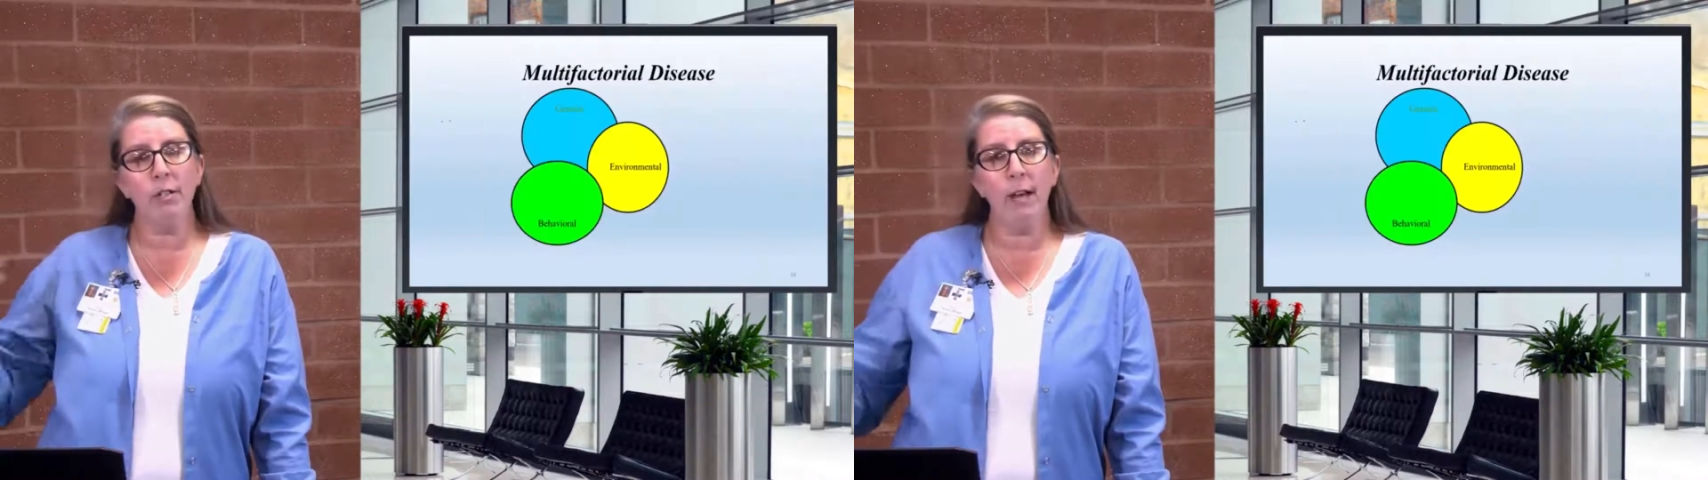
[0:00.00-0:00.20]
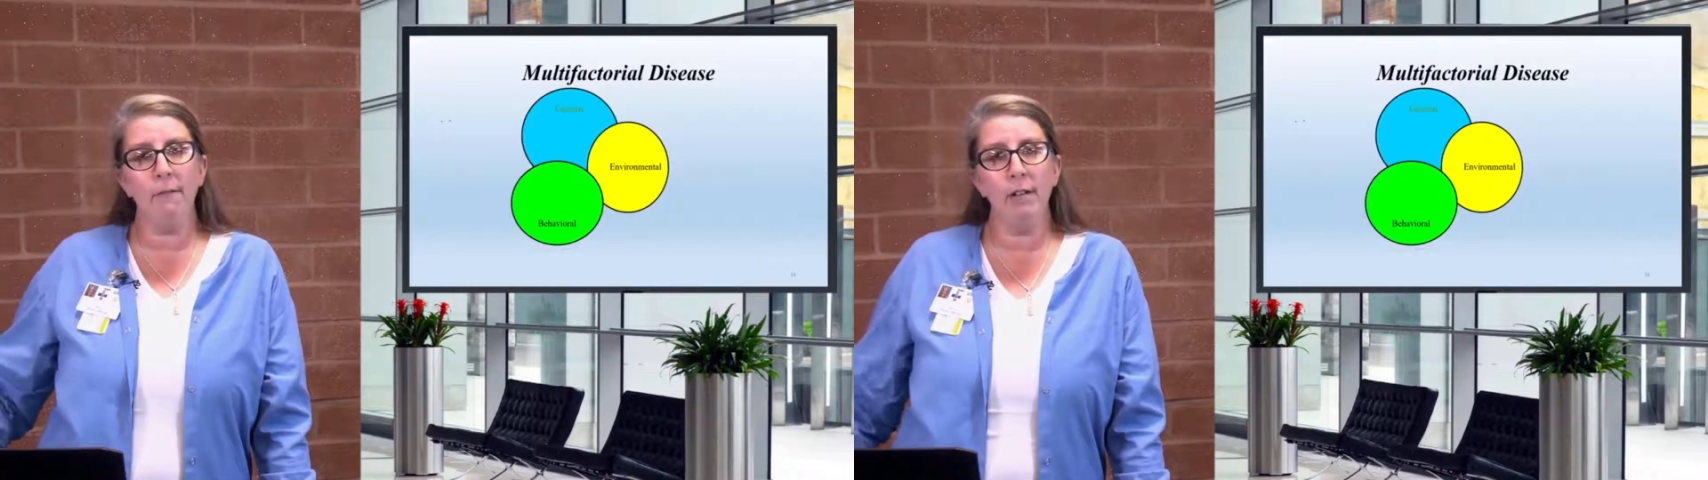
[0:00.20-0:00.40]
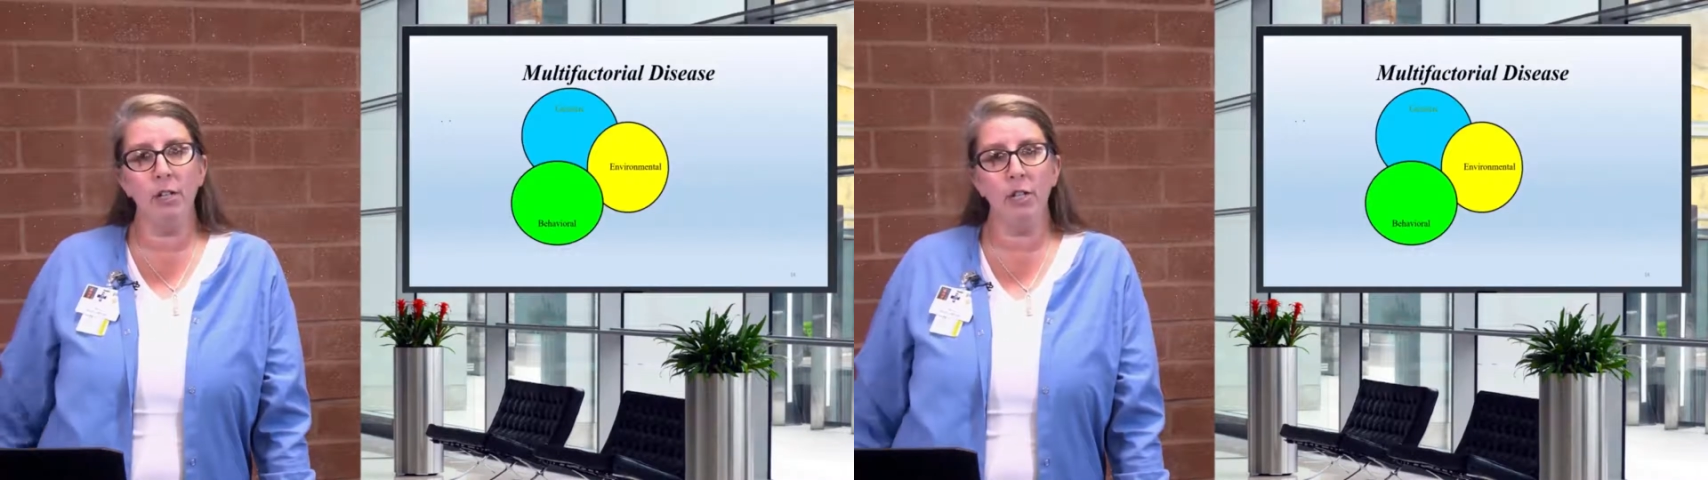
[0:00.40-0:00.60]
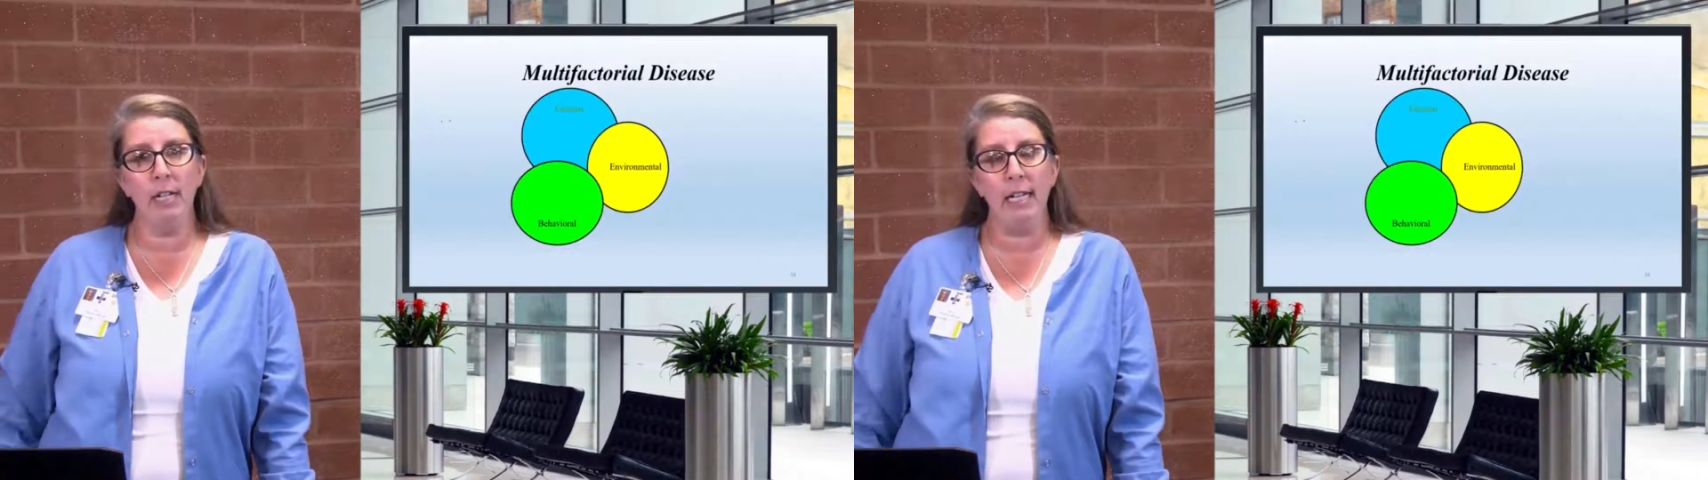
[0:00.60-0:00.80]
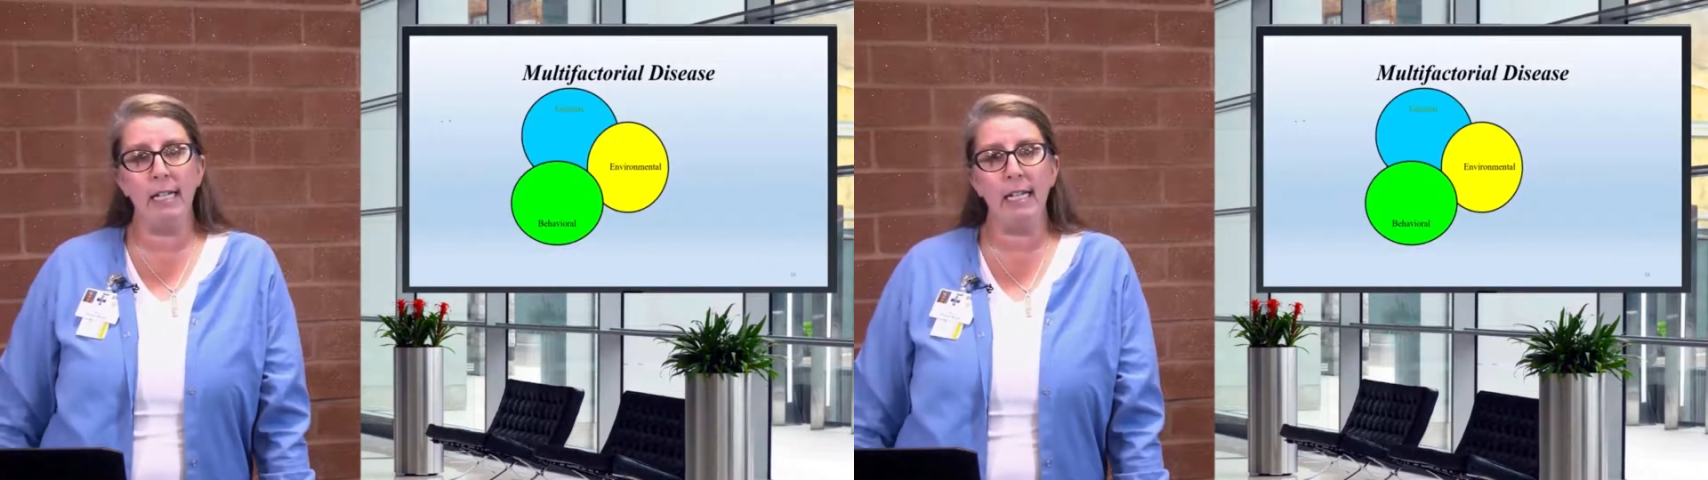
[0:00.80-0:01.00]

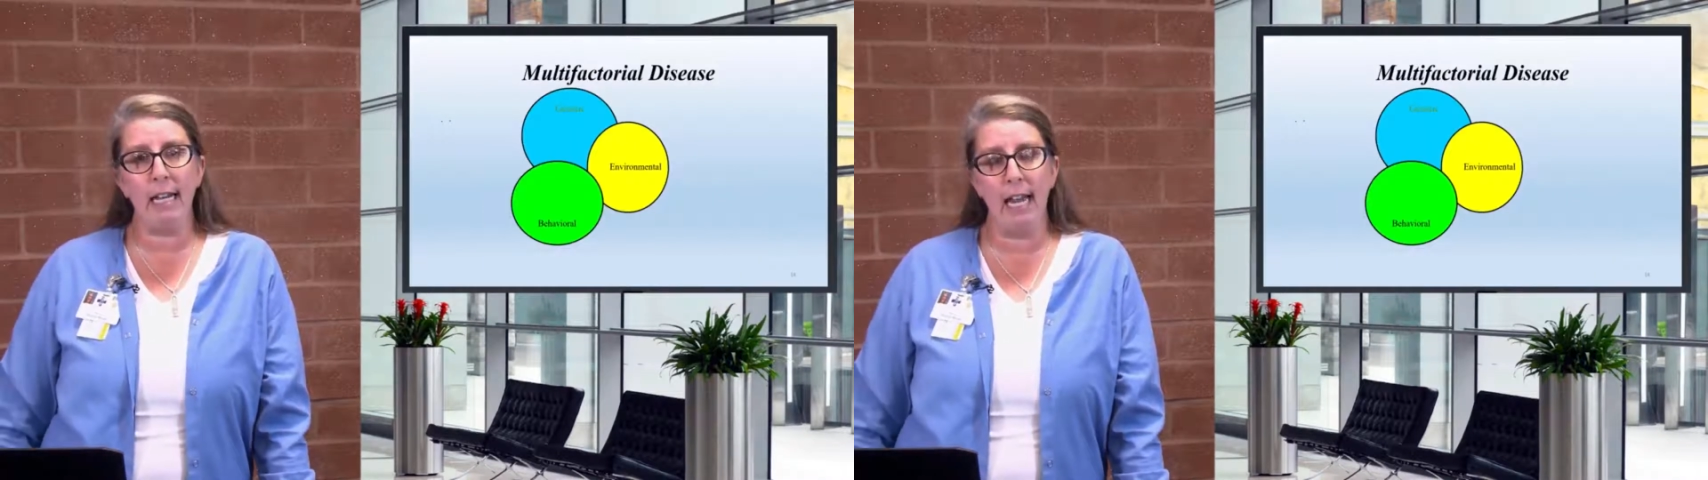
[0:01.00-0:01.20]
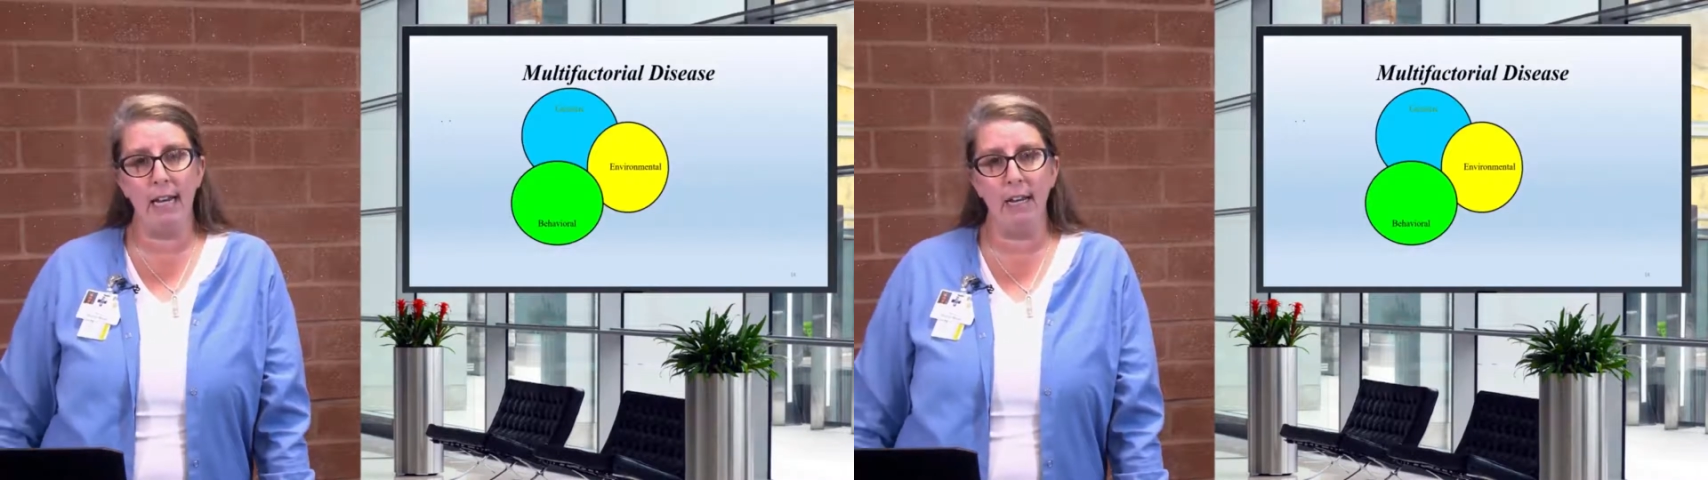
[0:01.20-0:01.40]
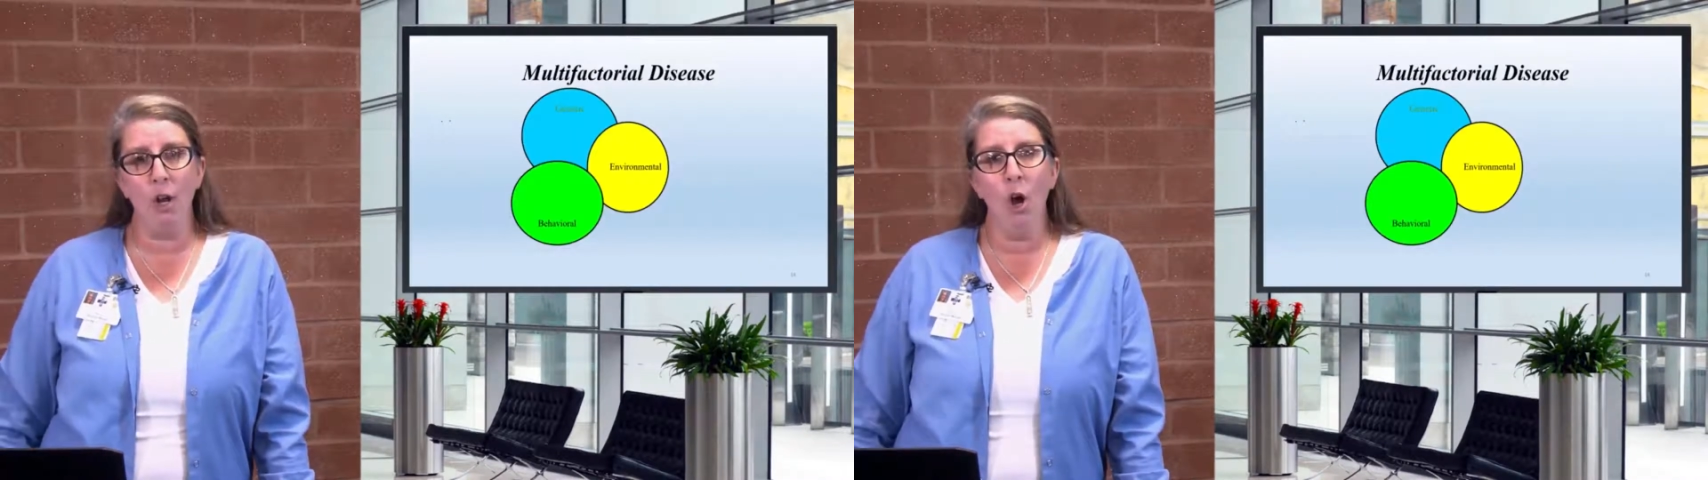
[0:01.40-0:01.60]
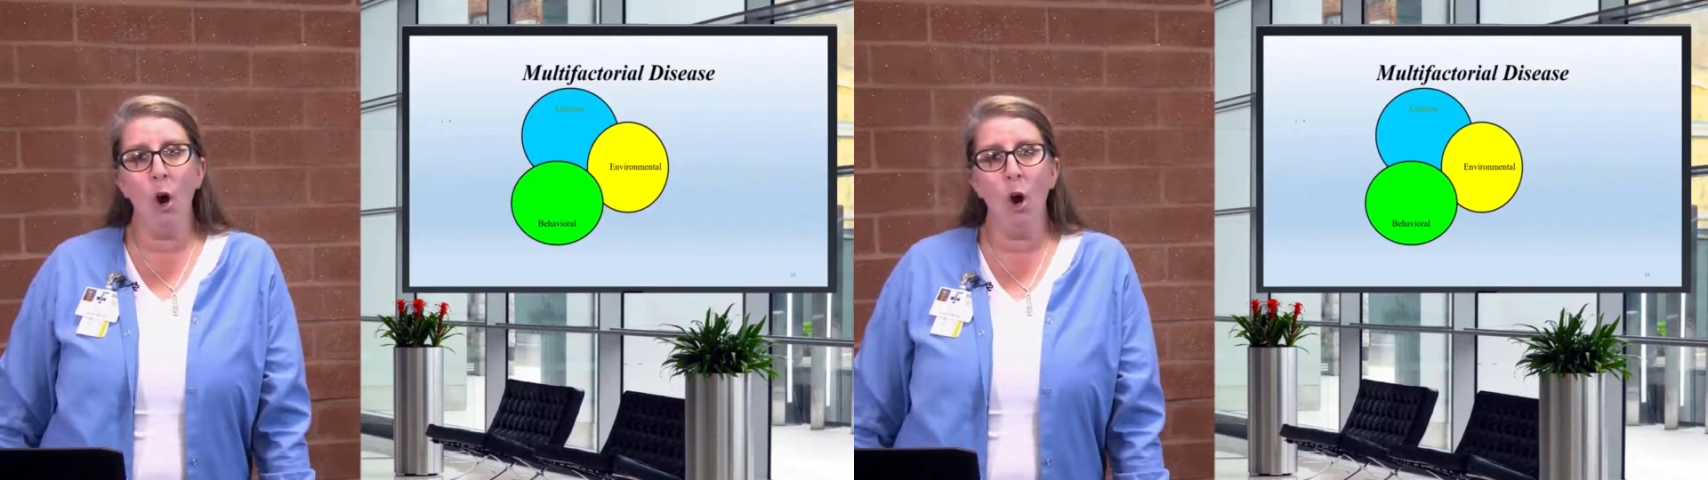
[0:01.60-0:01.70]
definition indicated,